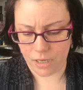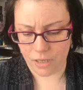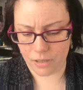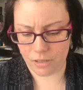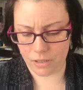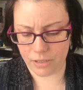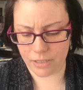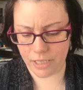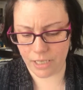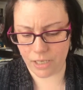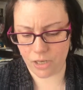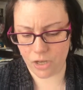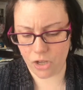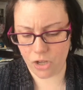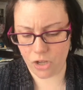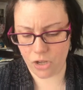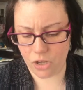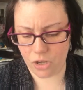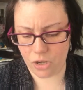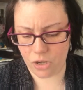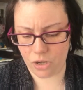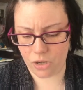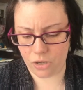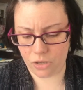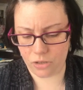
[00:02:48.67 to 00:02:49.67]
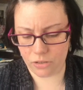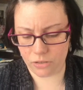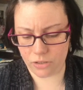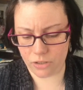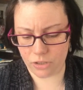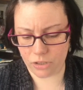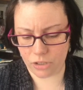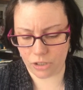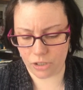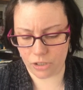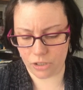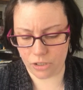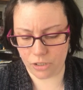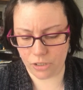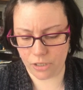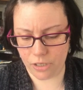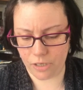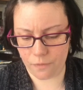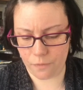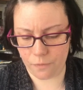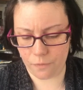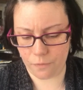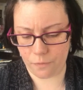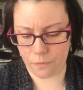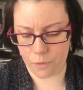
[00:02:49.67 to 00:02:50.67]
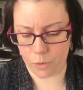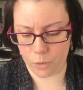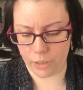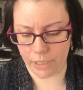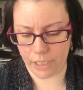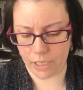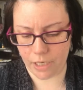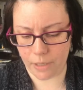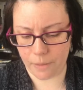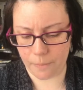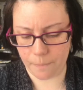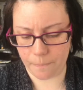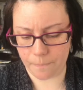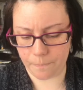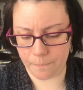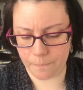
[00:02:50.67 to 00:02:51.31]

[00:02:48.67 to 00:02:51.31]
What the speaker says: Looks like alternifolia.